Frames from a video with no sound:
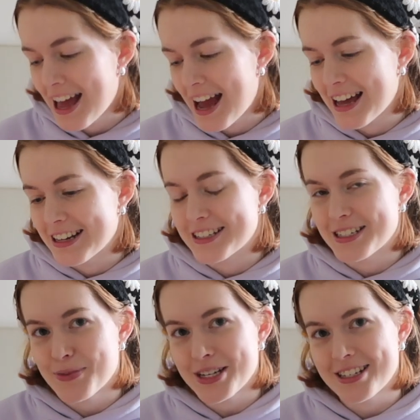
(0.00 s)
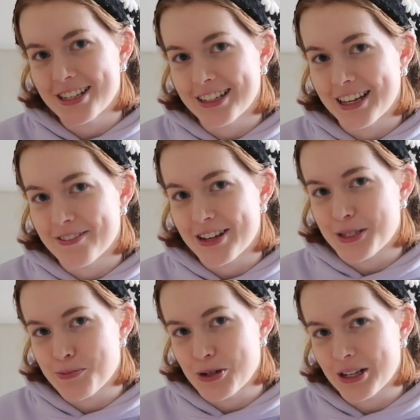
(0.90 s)
and Dimmix and
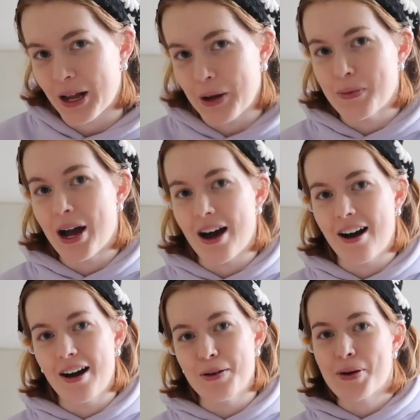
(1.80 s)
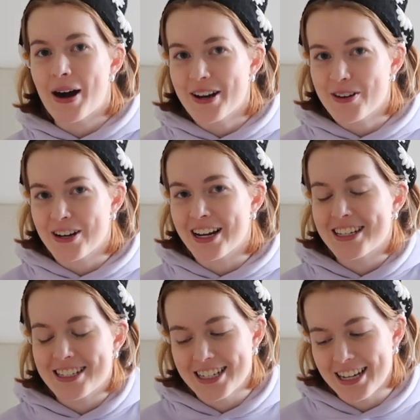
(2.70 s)
Leve's book club are partnering
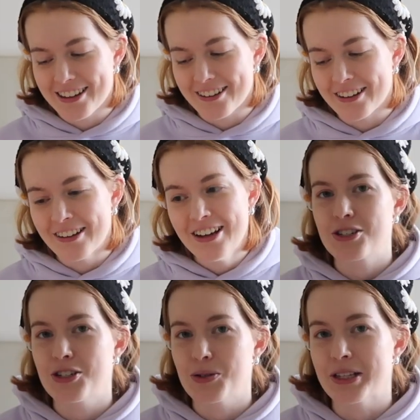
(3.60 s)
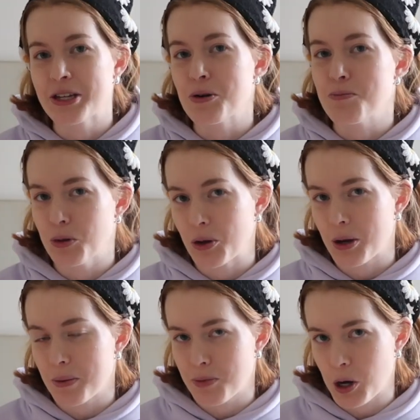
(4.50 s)
together to do a little book
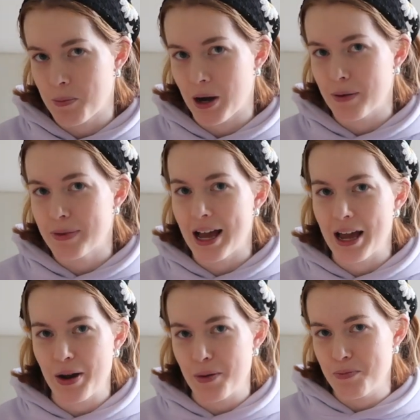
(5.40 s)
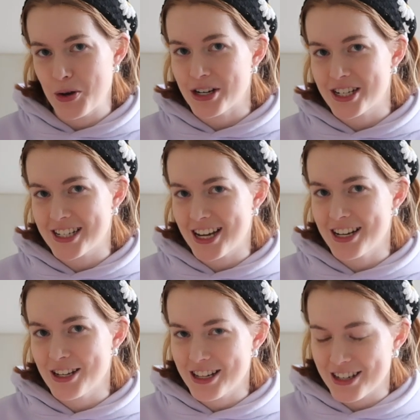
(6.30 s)
pop-up and merch
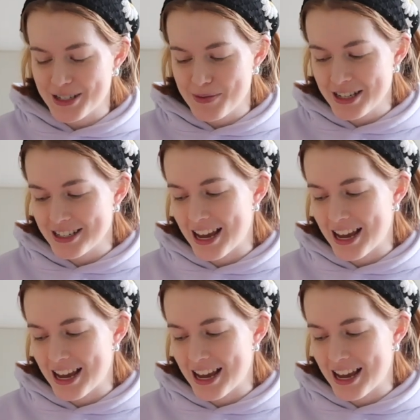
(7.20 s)
stand in the Dimmix,